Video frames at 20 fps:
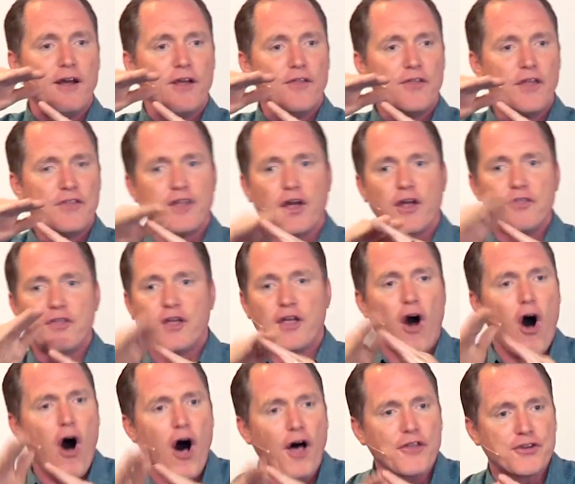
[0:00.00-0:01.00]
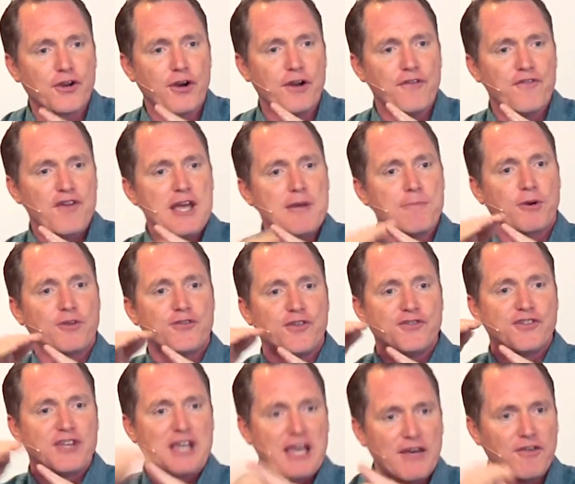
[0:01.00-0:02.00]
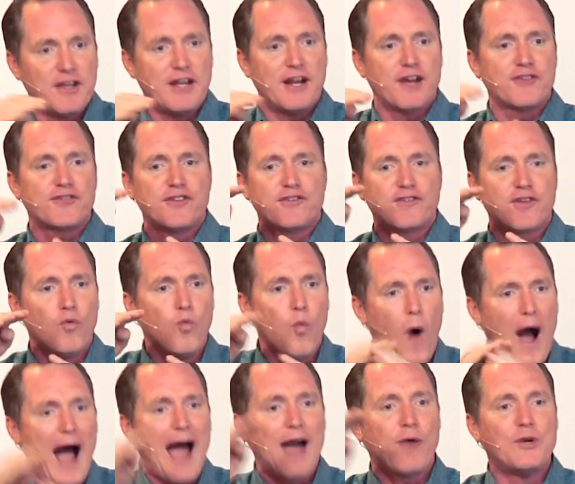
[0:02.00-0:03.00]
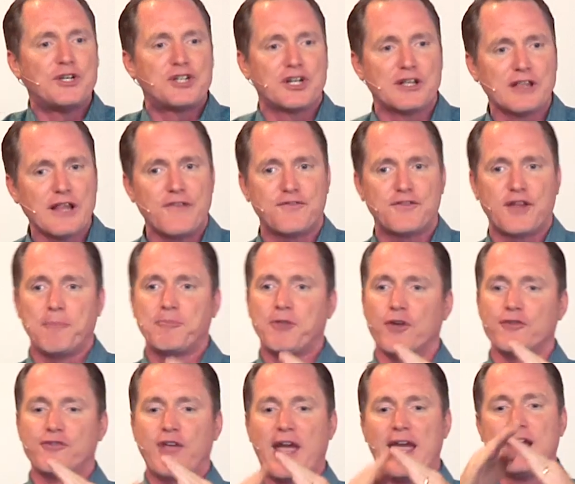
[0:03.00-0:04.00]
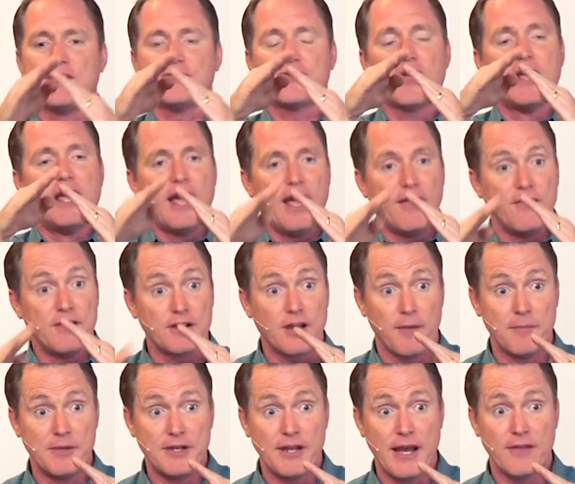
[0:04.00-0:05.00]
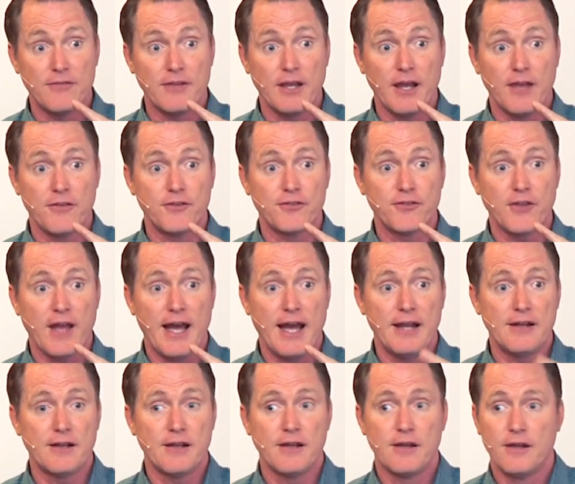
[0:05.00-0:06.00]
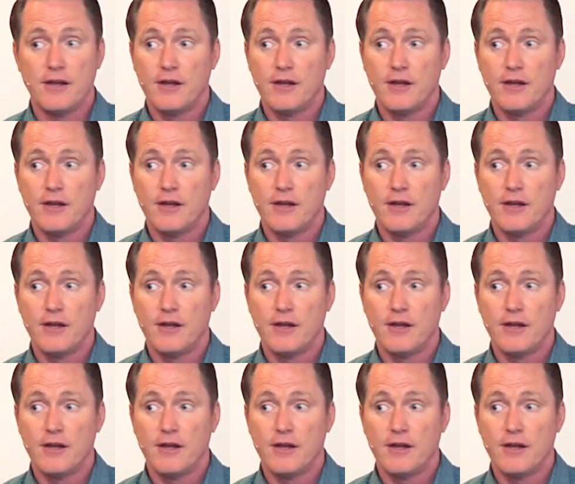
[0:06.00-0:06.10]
that the author of Hebrews is giving us as to why we should lift up those hands. And then coming down the other side,